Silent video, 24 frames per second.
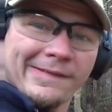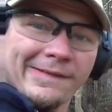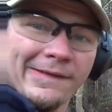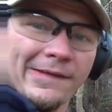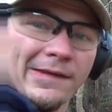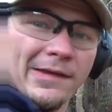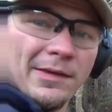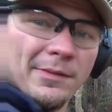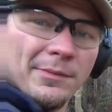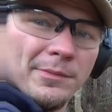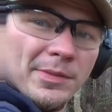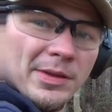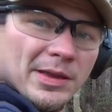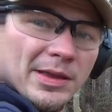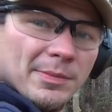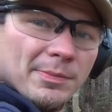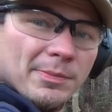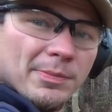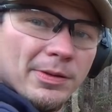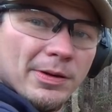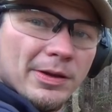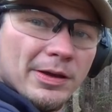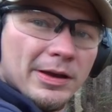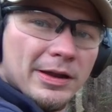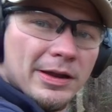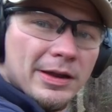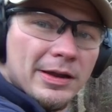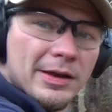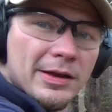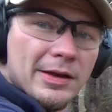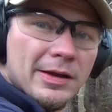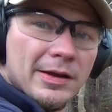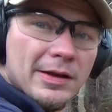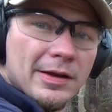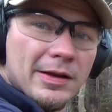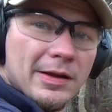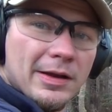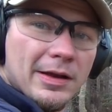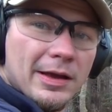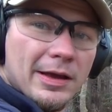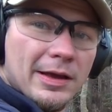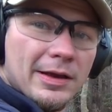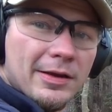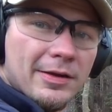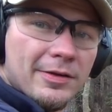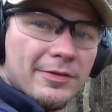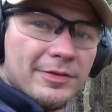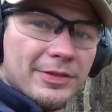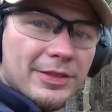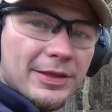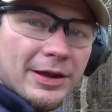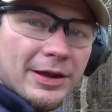Let me put it kind of over